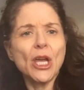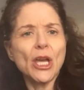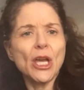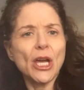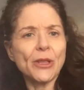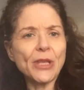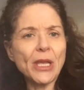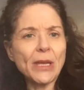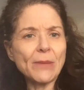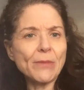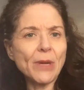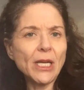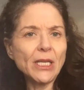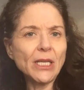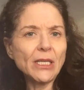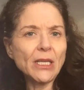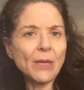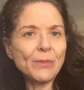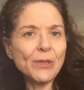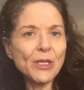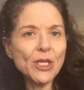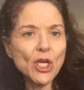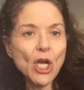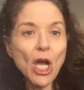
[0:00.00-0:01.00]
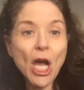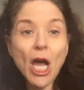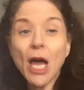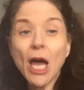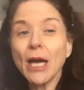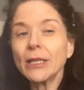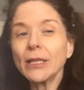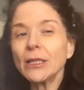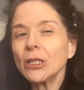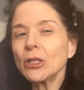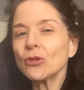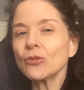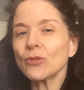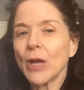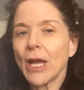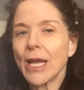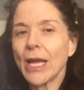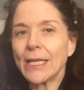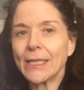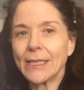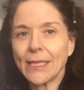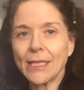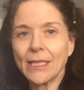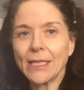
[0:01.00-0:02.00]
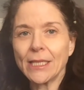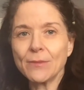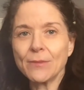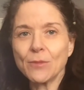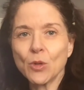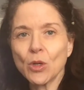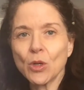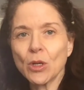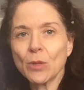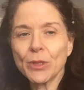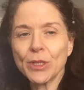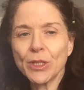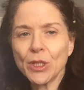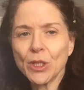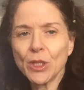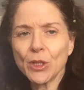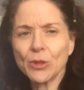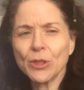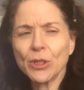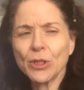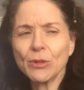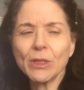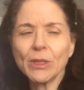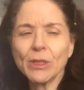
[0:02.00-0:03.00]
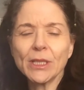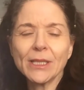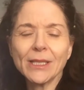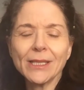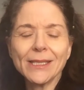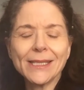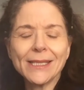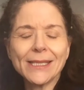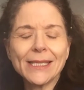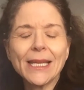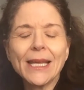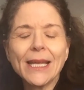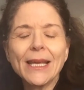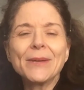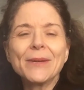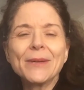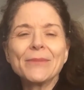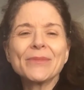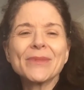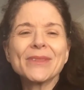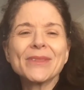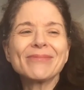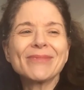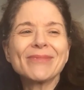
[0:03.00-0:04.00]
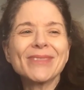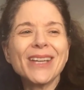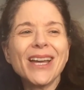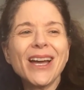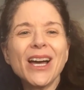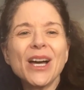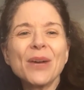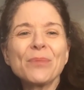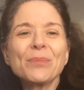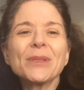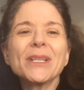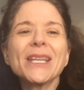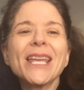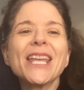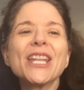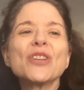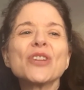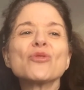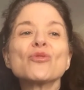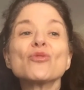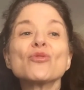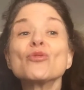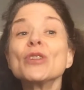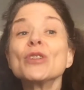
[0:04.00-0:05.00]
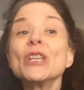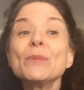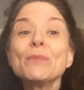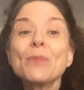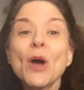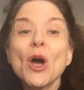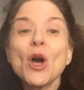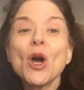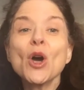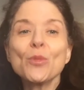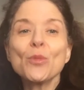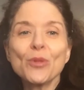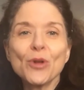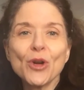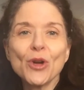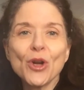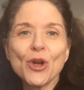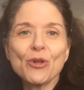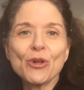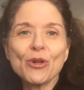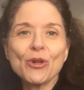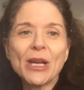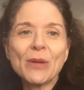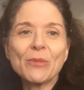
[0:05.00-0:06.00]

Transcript: they might not be cutting rates anymore, but they're doing this complicated repo program,